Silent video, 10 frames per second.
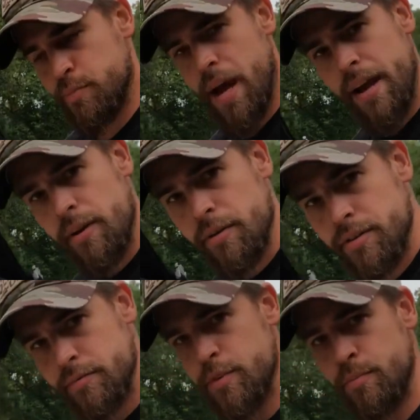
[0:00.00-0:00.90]
your pack on
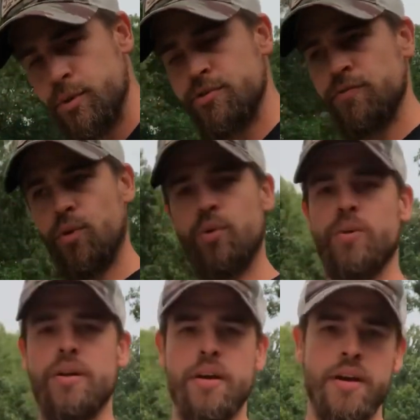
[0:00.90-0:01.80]
to push
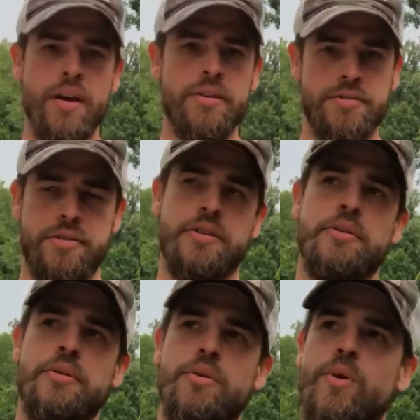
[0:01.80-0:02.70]
forward to
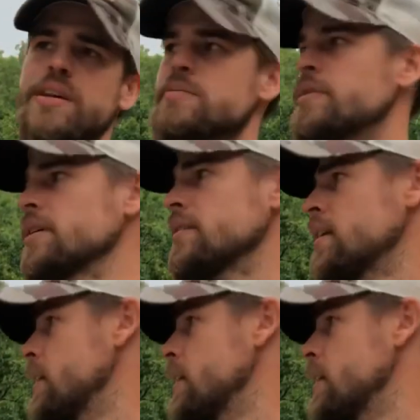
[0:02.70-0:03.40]
secure your waist belt.